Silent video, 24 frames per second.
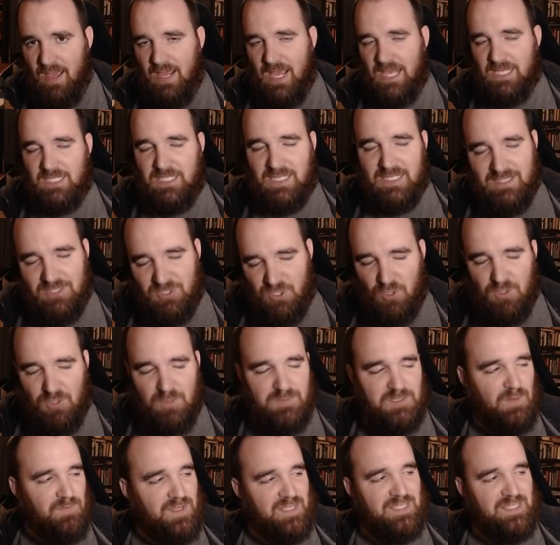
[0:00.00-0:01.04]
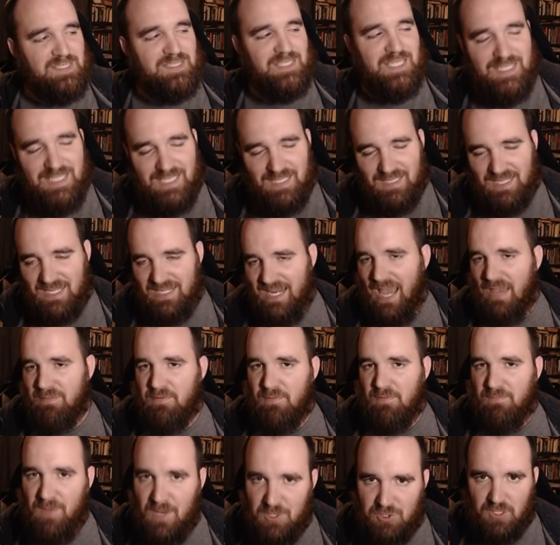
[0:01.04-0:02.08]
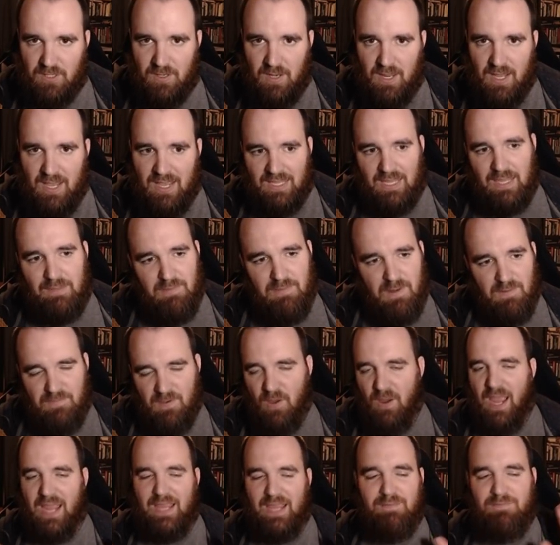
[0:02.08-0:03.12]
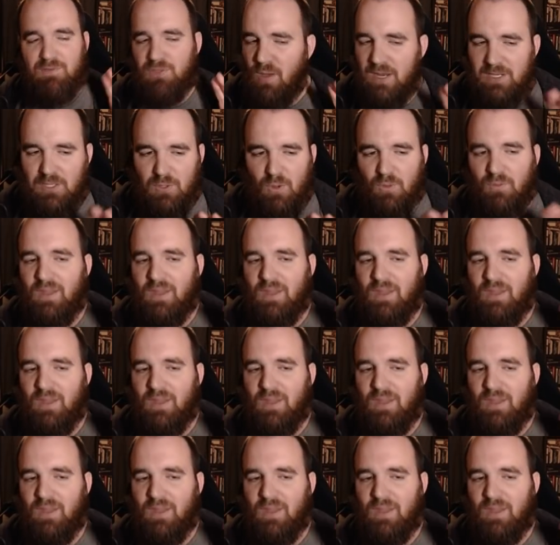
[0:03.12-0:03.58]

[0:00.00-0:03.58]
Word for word: has shown himself consistently to have a vision. Even if I, even though I don't